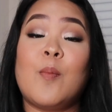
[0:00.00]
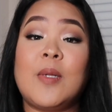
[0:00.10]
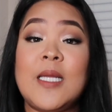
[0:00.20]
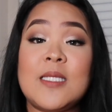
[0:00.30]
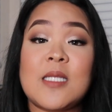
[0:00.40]

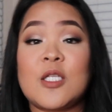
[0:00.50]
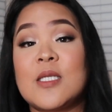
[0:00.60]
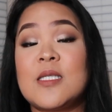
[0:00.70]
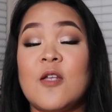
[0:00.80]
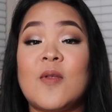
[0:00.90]
please
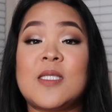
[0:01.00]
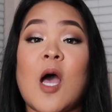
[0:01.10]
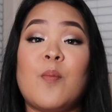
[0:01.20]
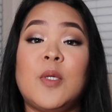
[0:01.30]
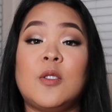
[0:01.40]
just leave it
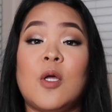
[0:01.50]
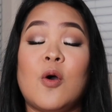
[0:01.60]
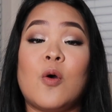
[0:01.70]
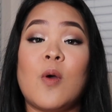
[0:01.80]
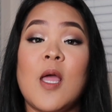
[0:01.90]
down
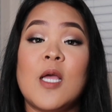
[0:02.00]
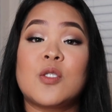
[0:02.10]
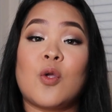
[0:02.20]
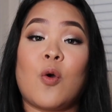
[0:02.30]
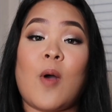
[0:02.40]
below
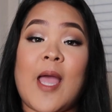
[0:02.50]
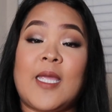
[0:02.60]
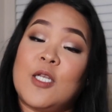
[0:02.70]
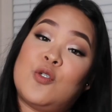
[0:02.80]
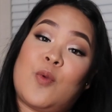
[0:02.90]
so I
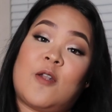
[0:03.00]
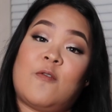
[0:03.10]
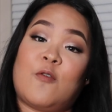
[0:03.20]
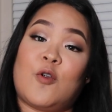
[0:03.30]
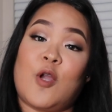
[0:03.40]
can do it
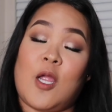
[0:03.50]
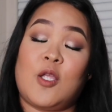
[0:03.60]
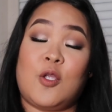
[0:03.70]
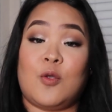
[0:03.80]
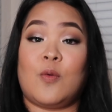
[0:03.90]
for
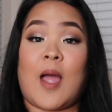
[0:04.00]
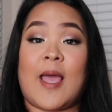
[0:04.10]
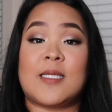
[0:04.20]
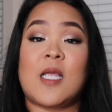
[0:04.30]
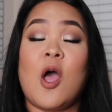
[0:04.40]
you
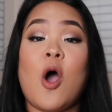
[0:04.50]
guys.